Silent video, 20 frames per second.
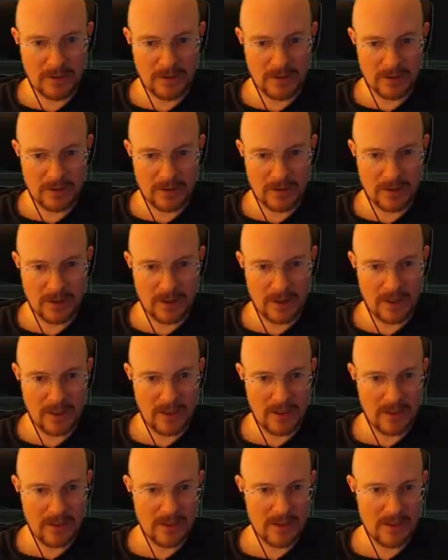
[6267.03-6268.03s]

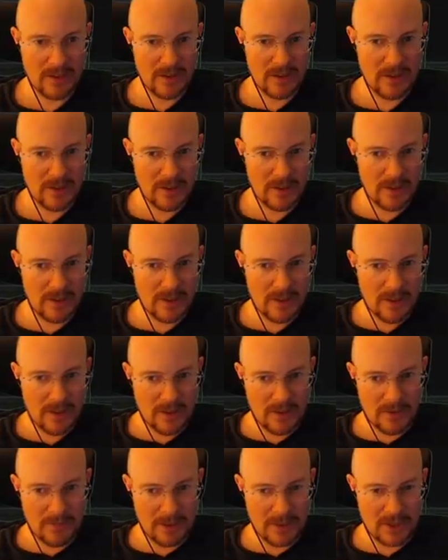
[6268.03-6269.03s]
Okay.
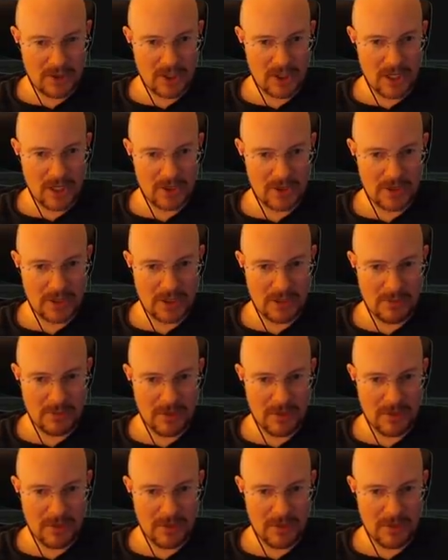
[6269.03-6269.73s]
The big challenge is going to